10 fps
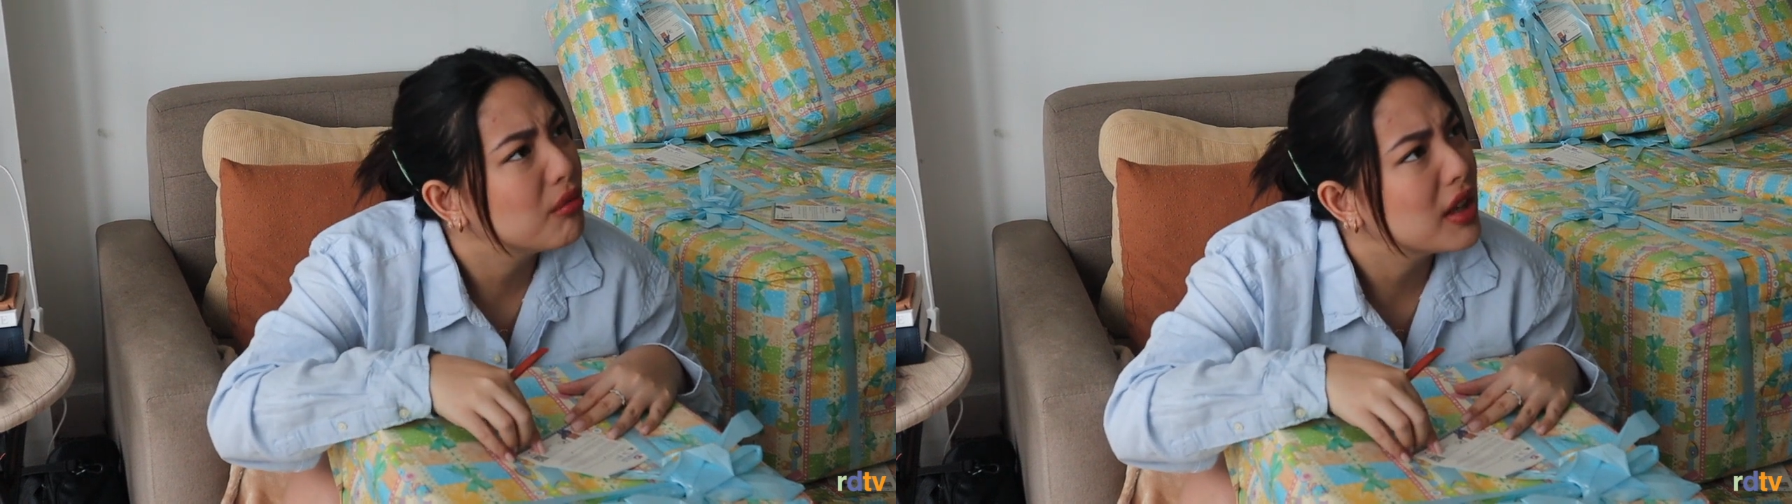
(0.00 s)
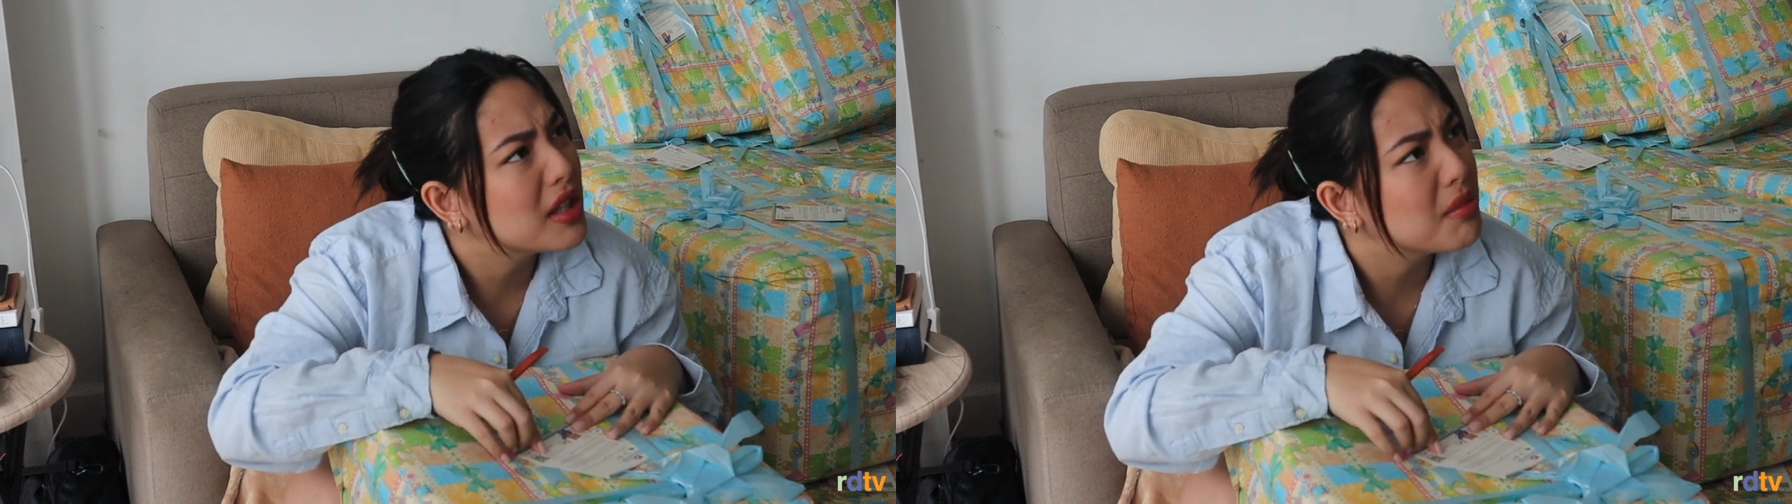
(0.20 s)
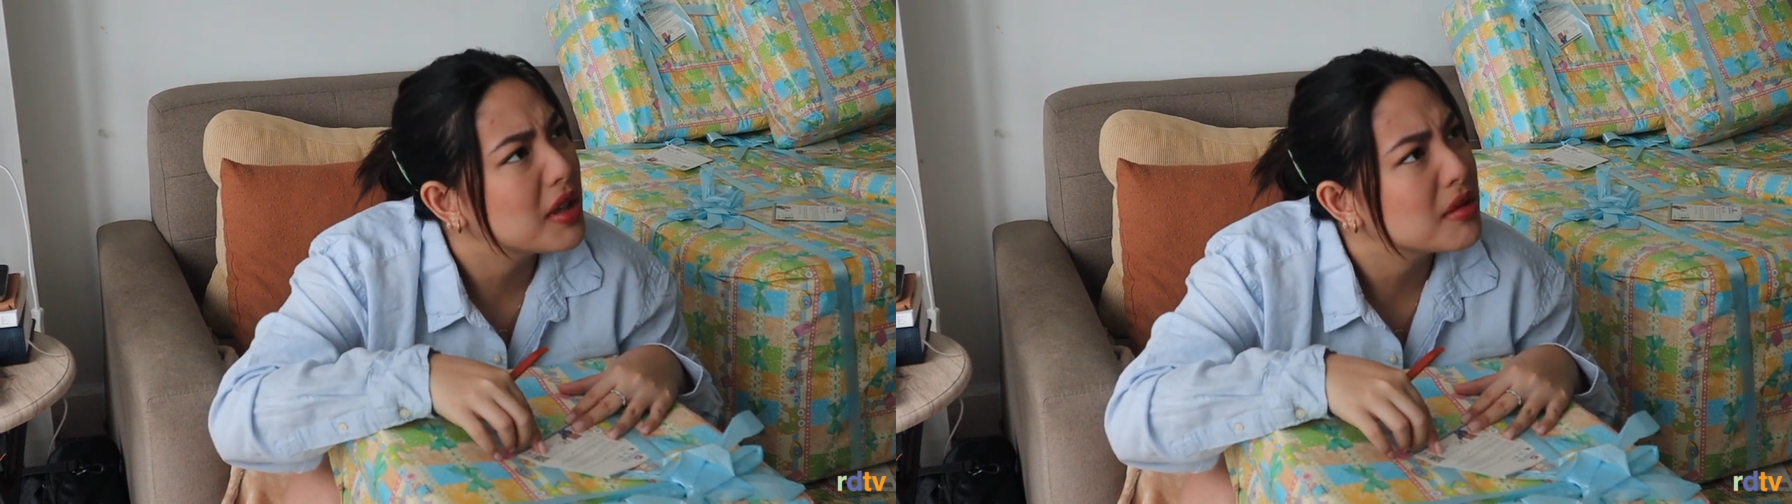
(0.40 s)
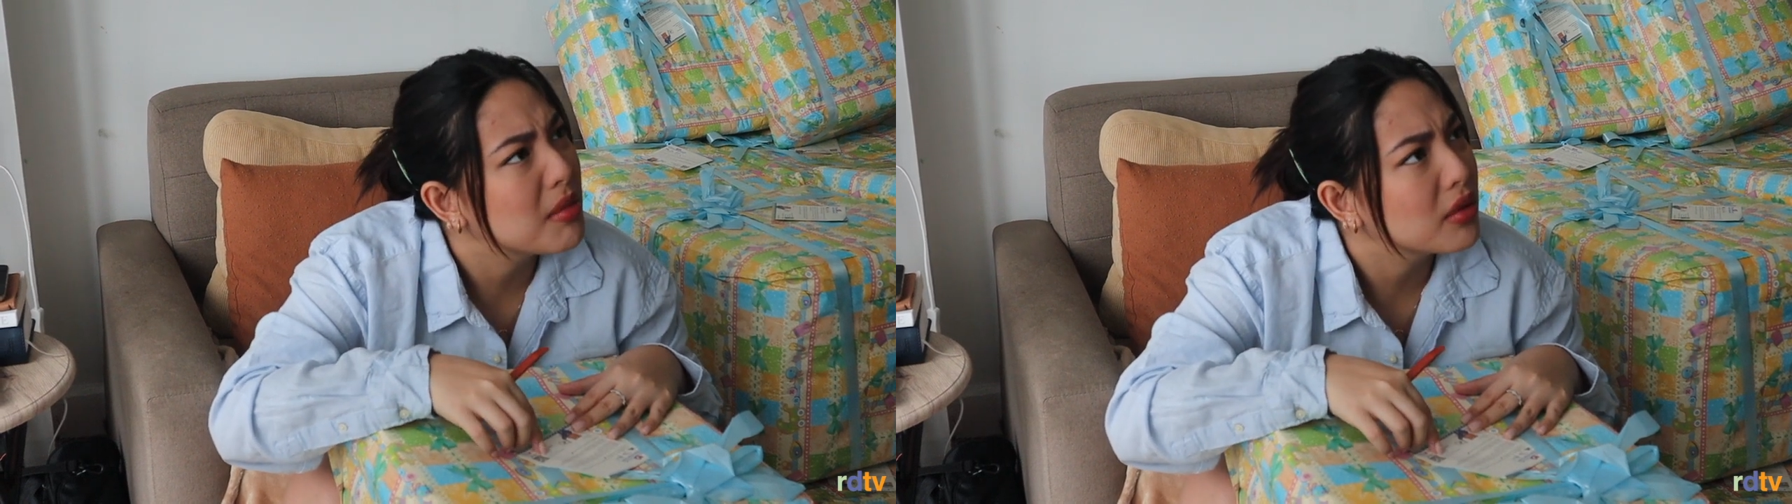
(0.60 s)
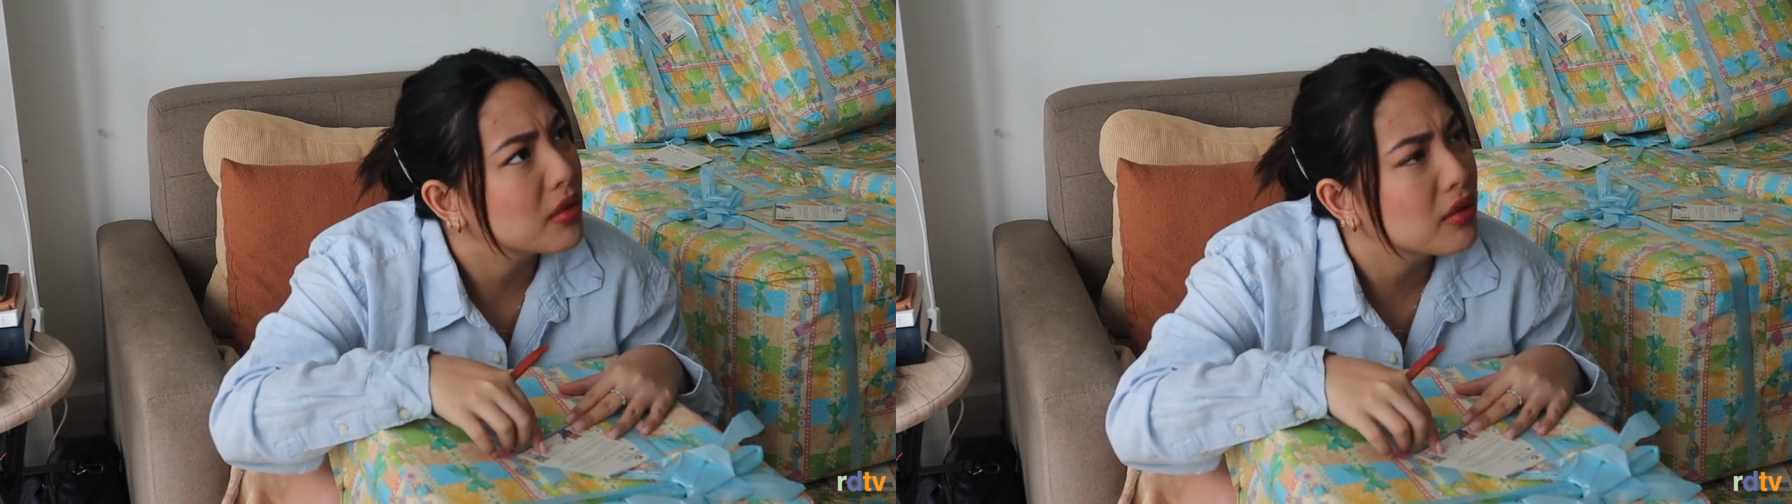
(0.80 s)
MySpace
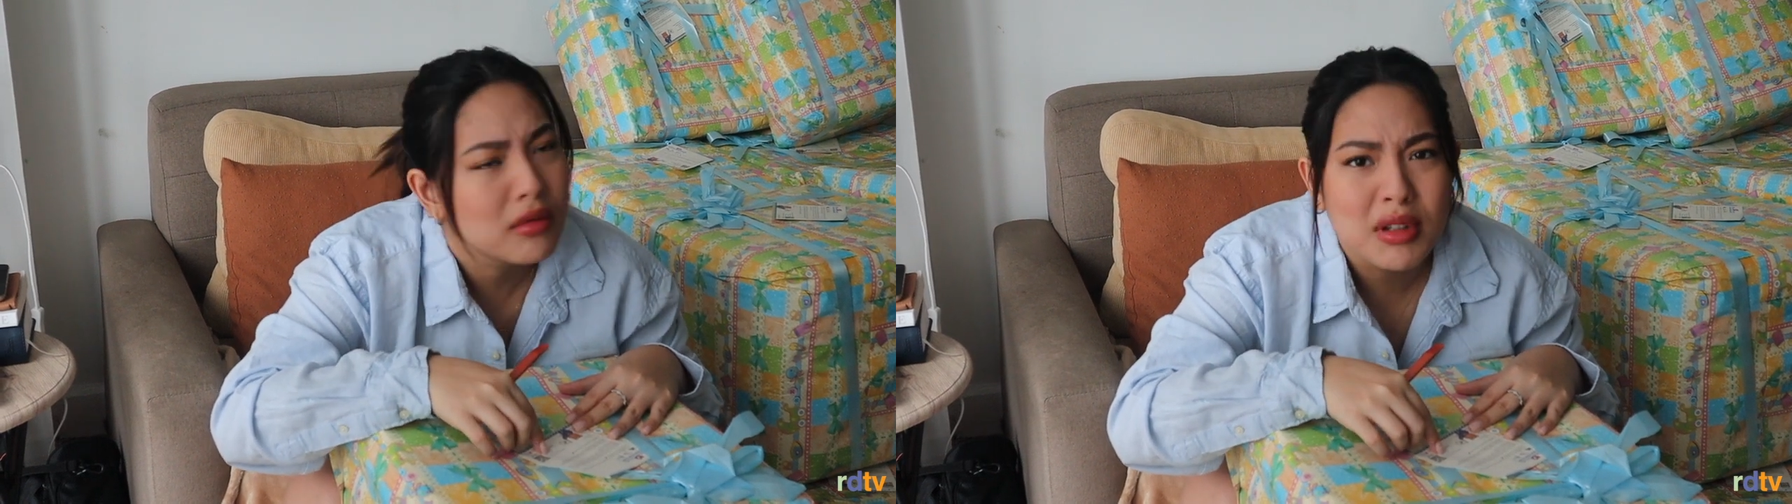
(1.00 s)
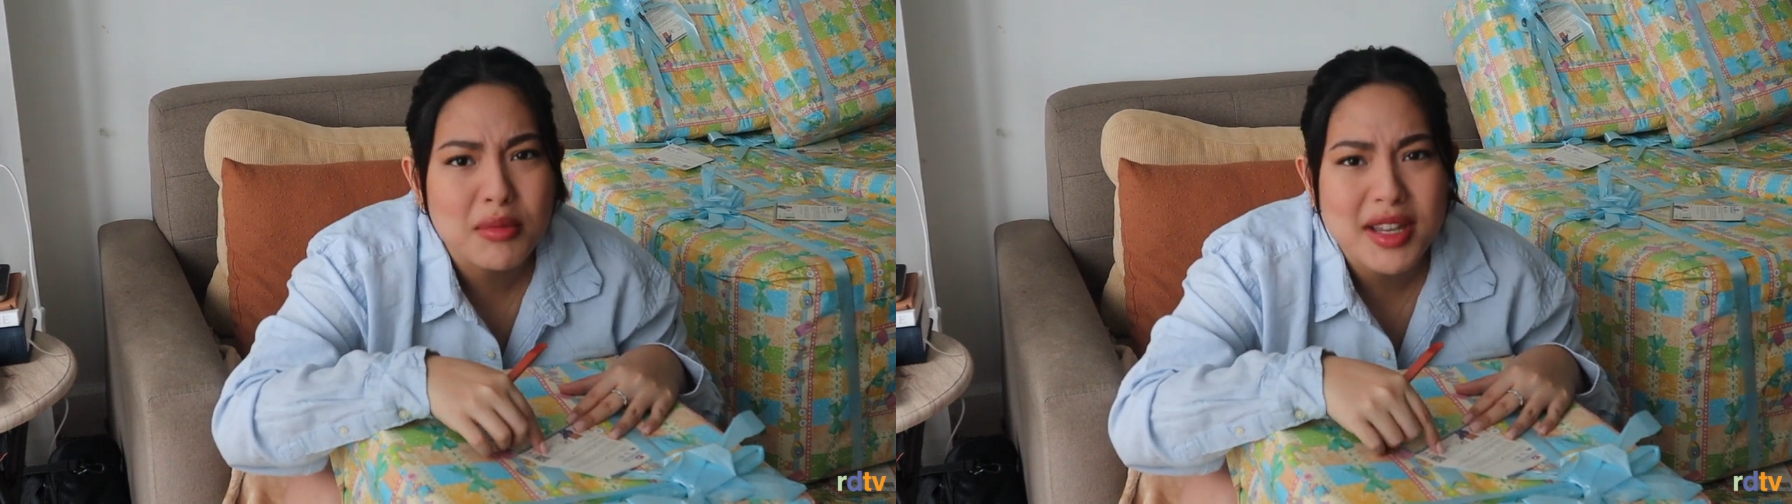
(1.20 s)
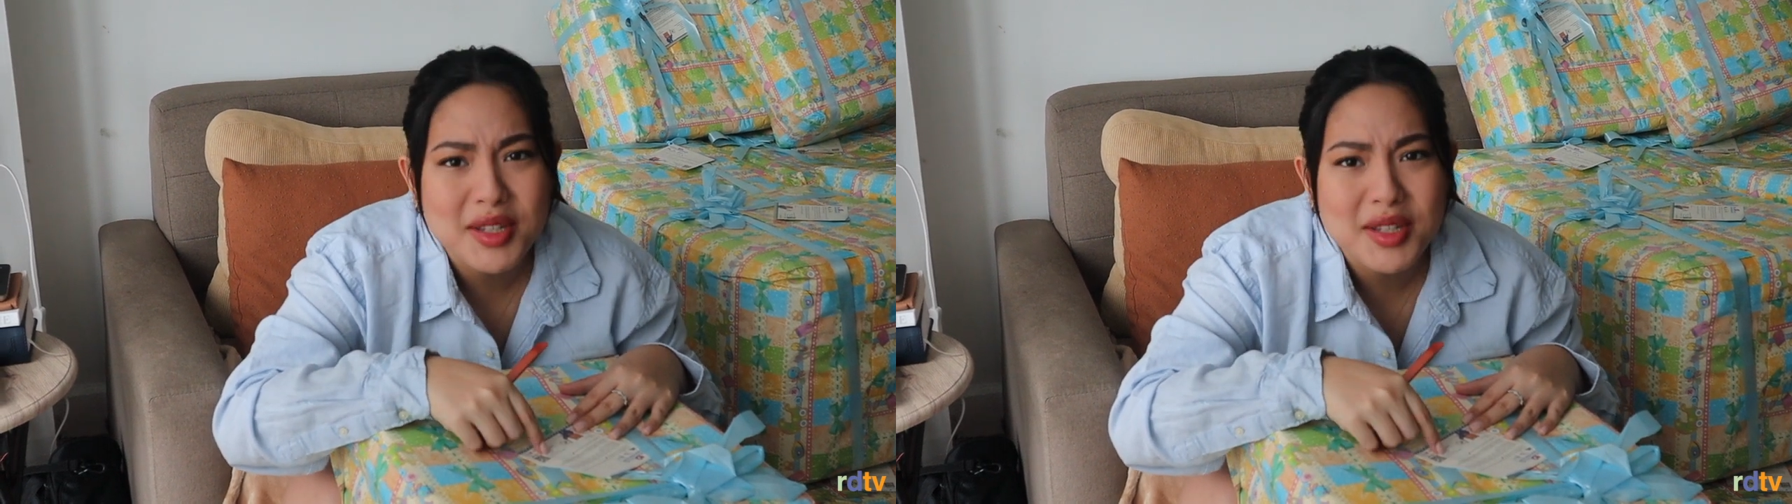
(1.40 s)
ba to? May